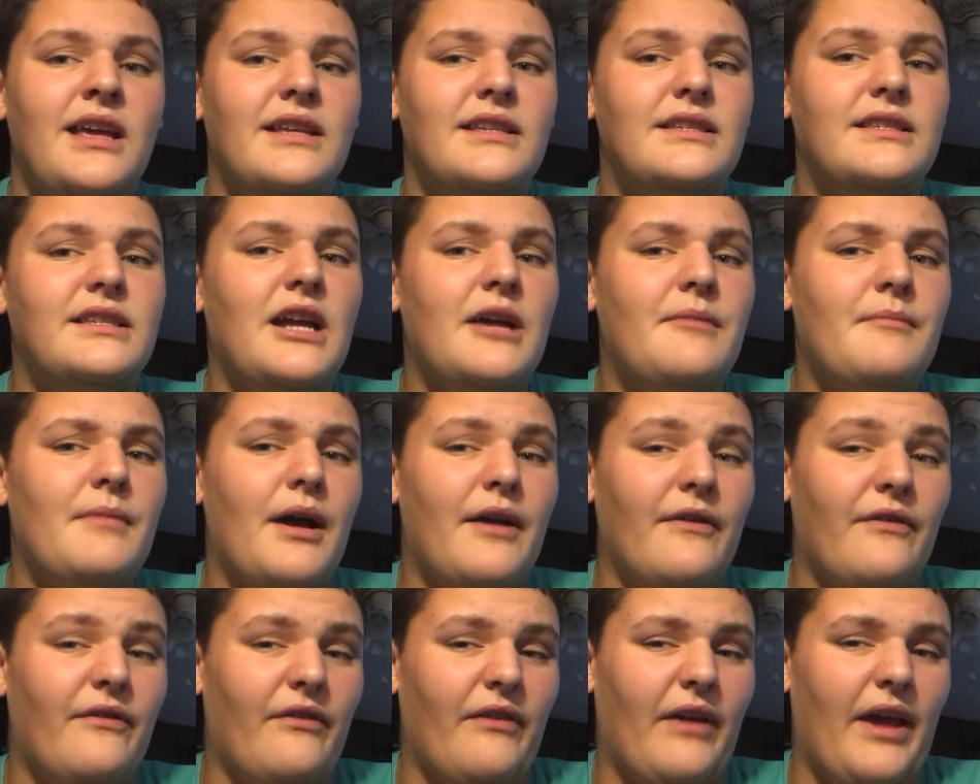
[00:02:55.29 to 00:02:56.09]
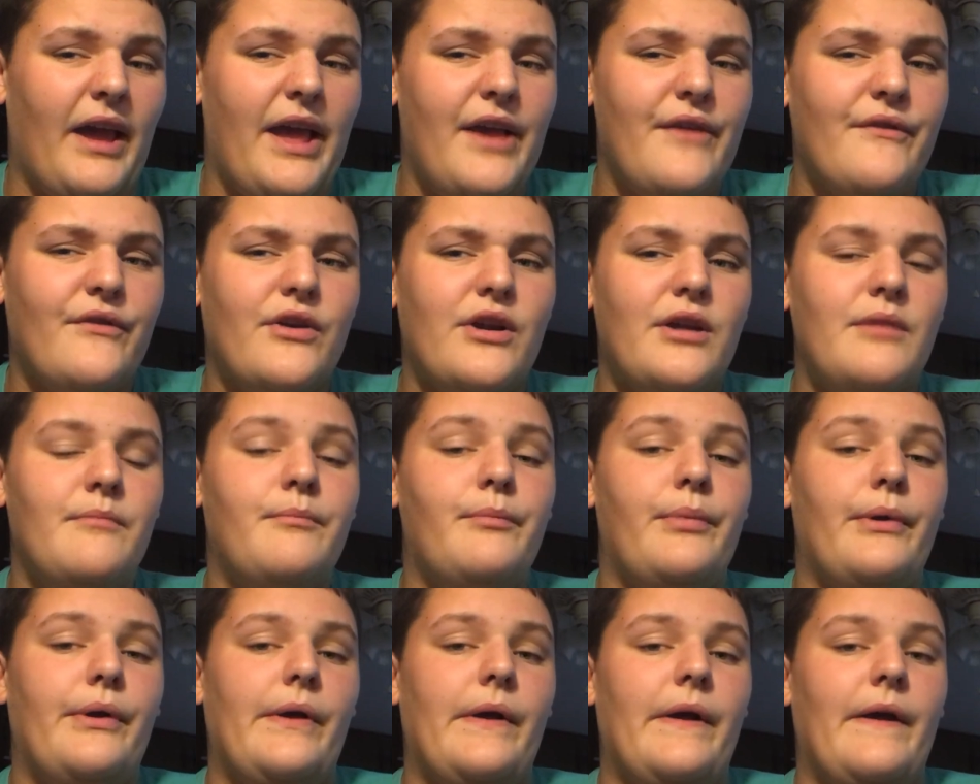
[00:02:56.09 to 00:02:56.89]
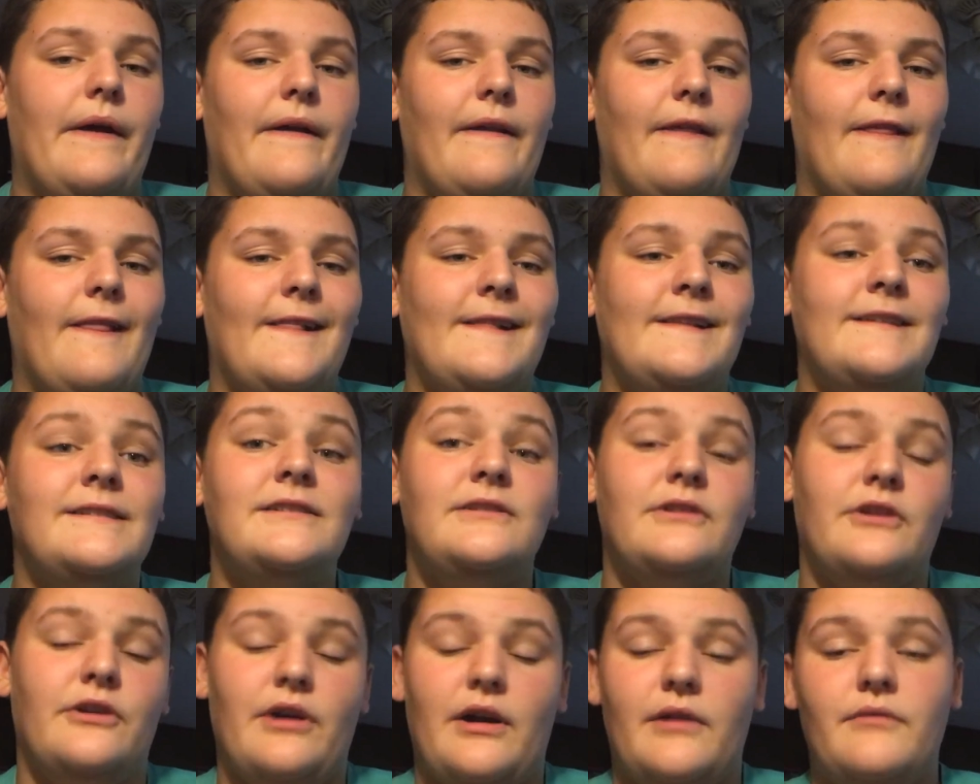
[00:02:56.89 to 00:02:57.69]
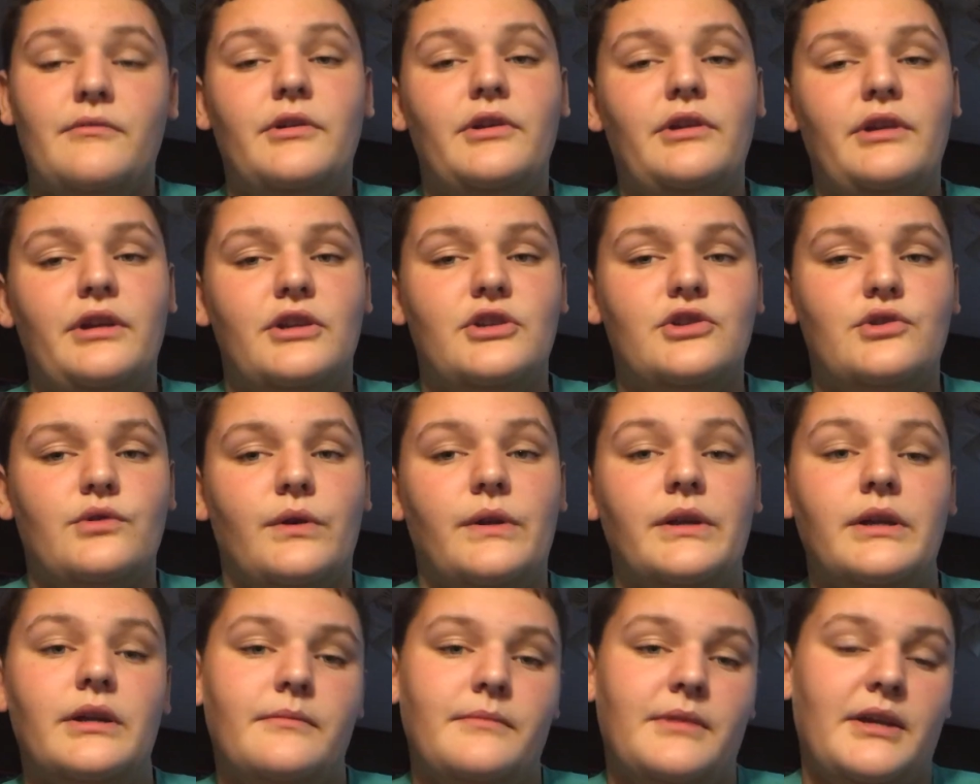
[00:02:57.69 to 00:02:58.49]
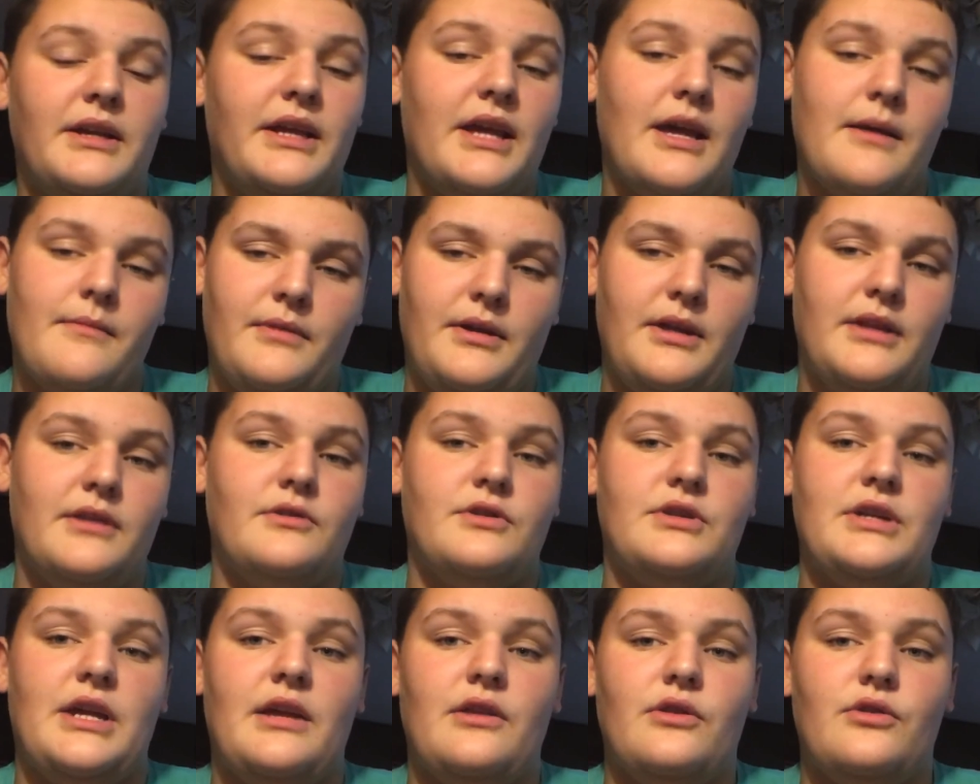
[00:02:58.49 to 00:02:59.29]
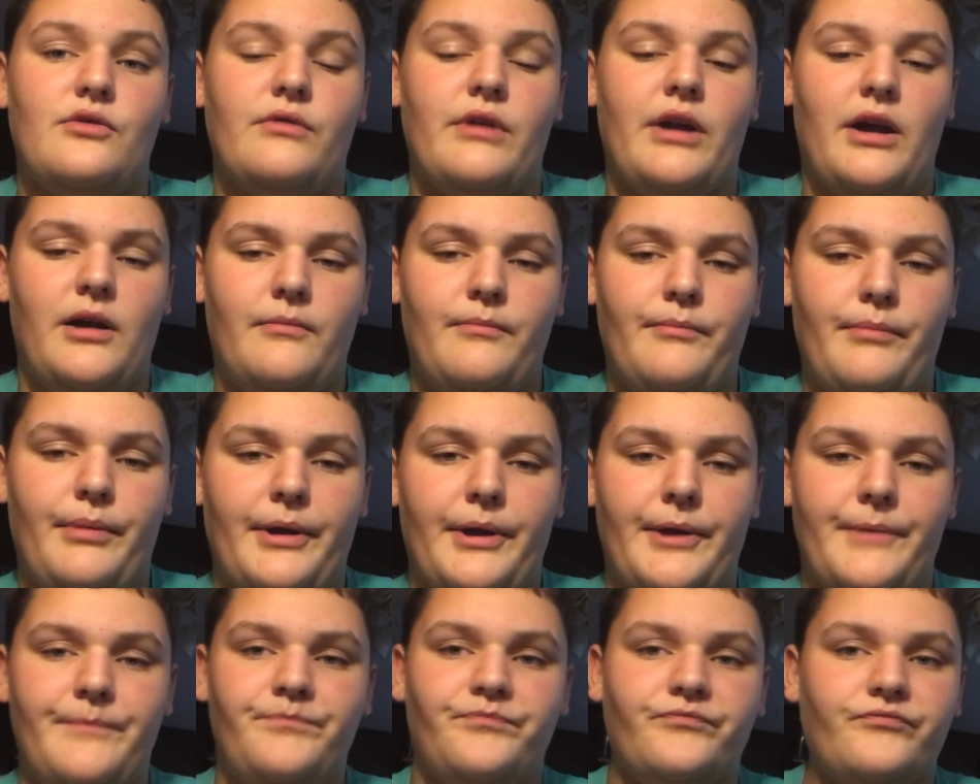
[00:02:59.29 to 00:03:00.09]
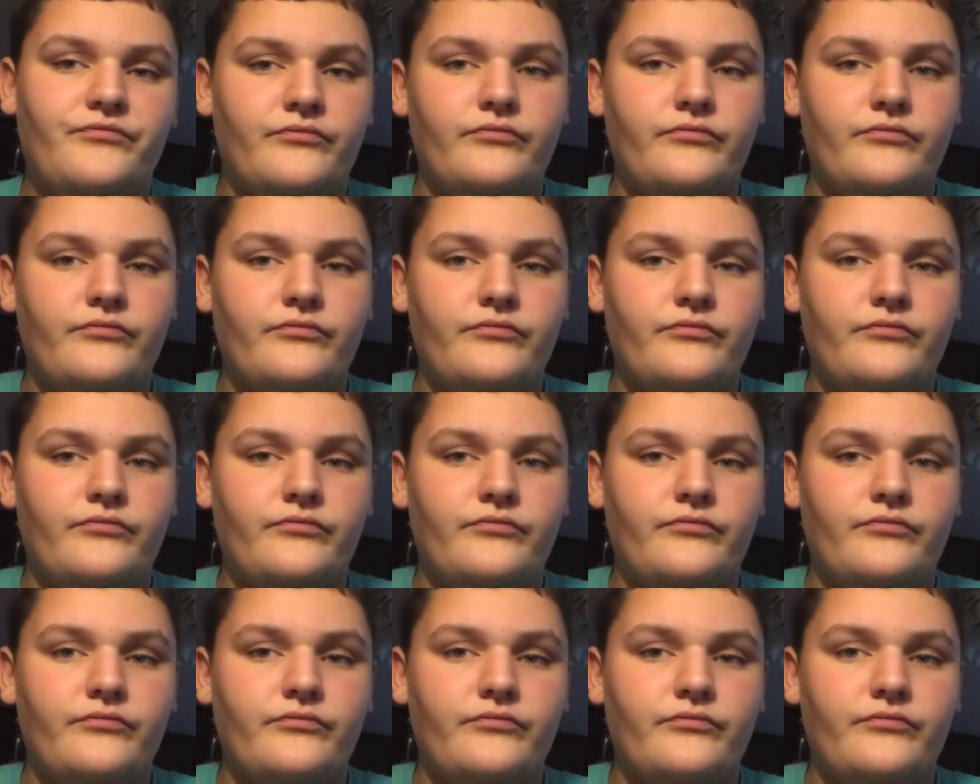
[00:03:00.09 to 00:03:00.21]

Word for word: It's not my favorite, but, you know, I really enjoyed it. I mean, it kept me entertained throughout, but